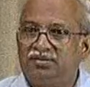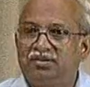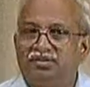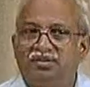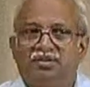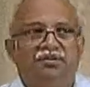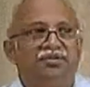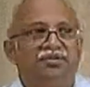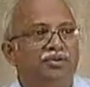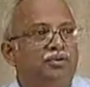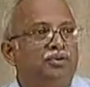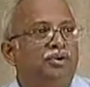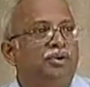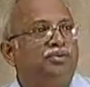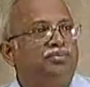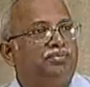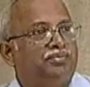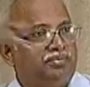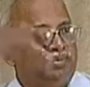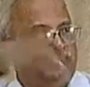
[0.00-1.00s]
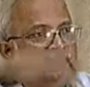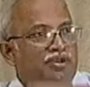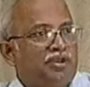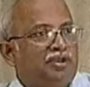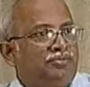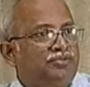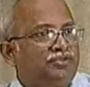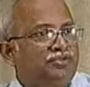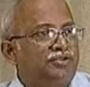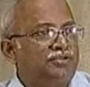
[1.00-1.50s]
If the wave
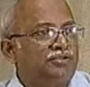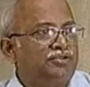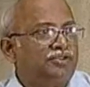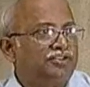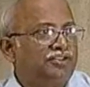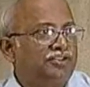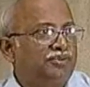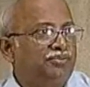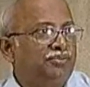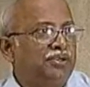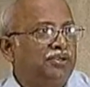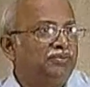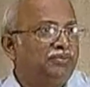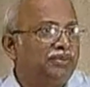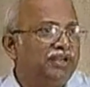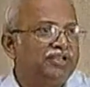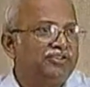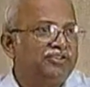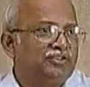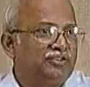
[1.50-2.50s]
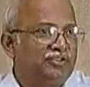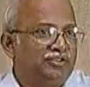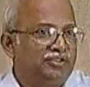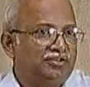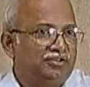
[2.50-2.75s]
comes onto the ship and breaks on it.